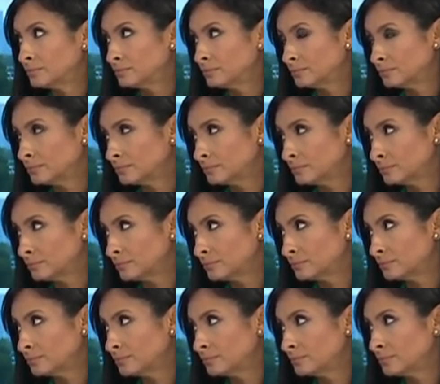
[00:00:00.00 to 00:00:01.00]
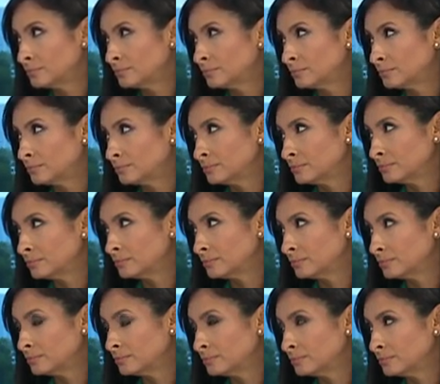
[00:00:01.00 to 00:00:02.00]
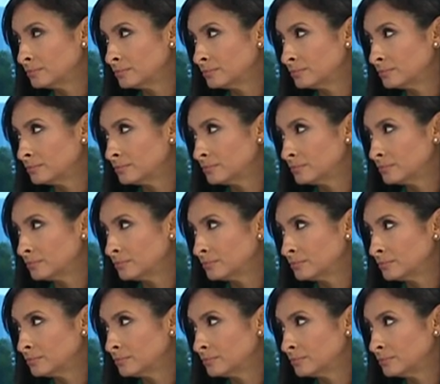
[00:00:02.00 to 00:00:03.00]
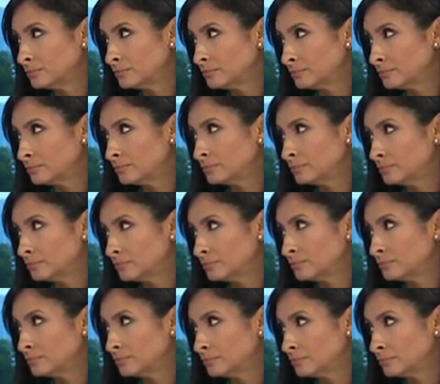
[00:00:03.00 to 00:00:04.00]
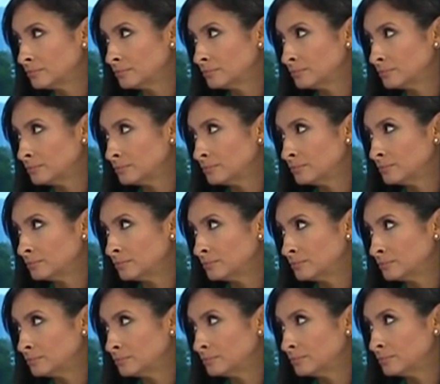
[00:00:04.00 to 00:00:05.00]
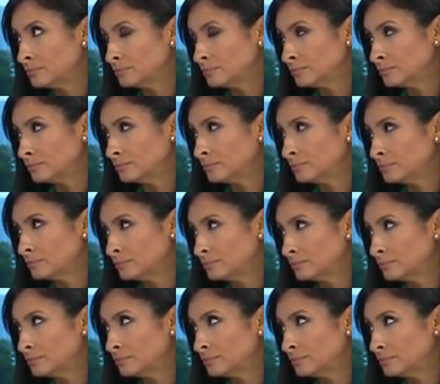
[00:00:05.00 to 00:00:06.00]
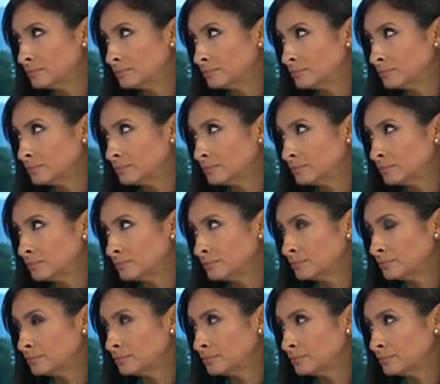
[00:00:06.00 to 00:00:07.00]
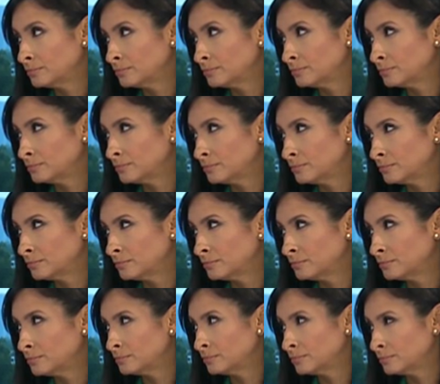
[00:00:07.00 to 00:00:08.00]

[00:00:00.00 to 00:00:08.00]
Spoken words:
[no speech]